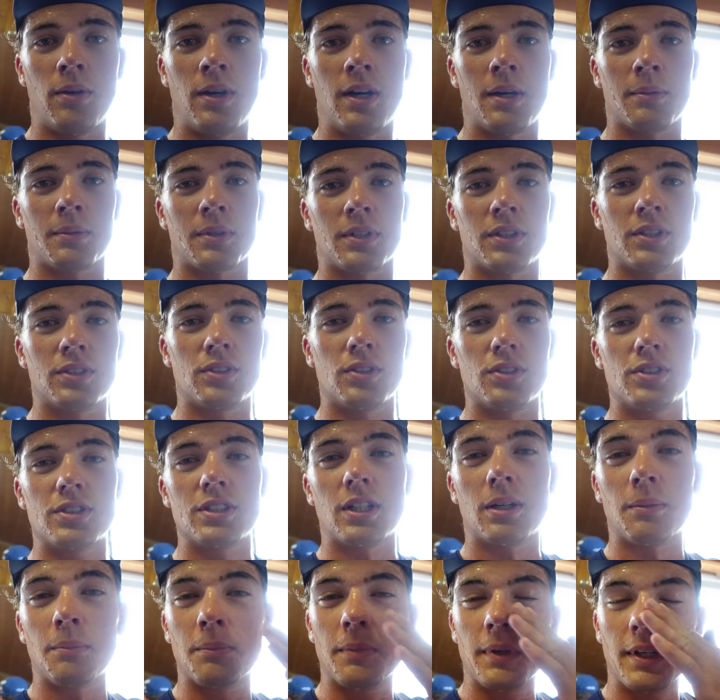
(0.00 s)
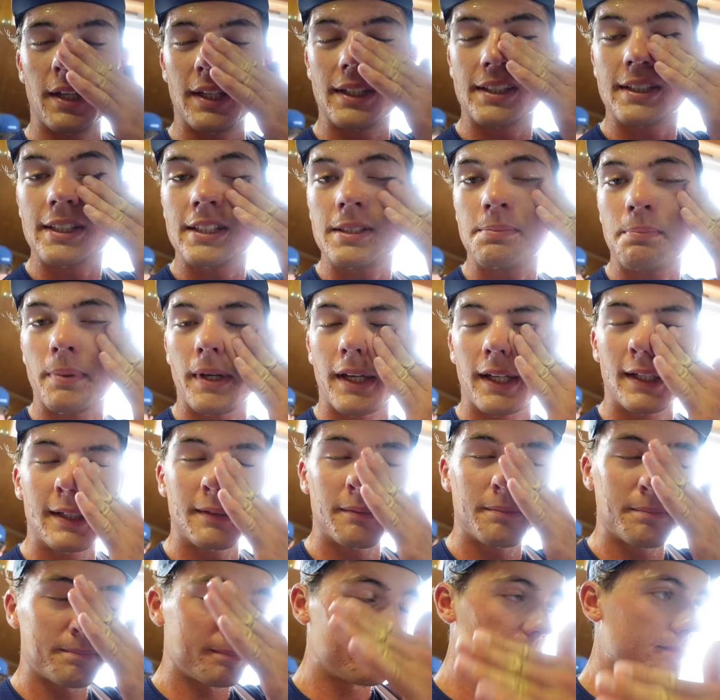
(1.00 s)
I'm gonna do some easy
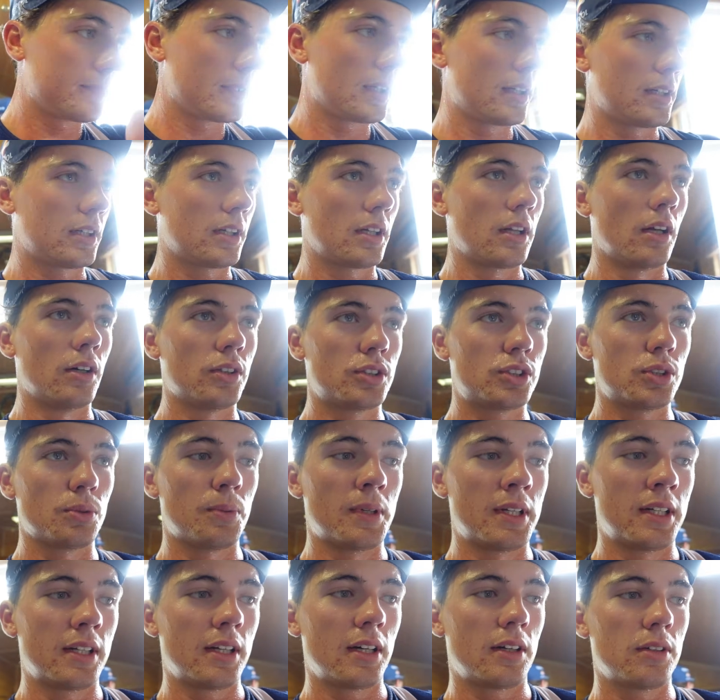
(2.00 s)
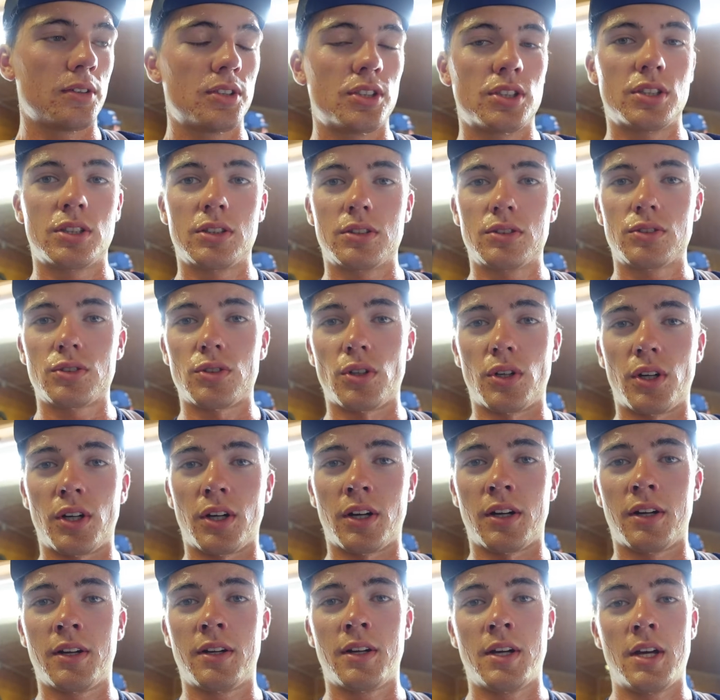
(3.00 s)
spin, close the windows,
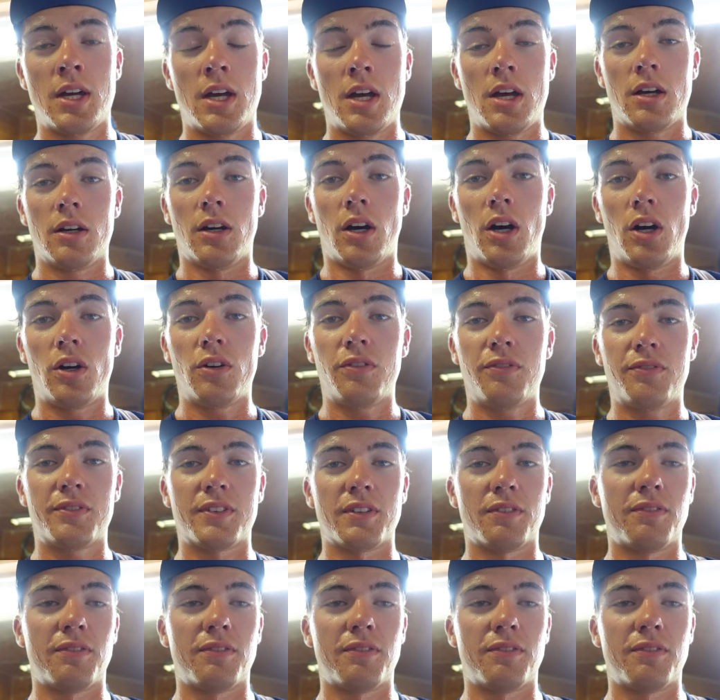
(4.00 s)
turn off the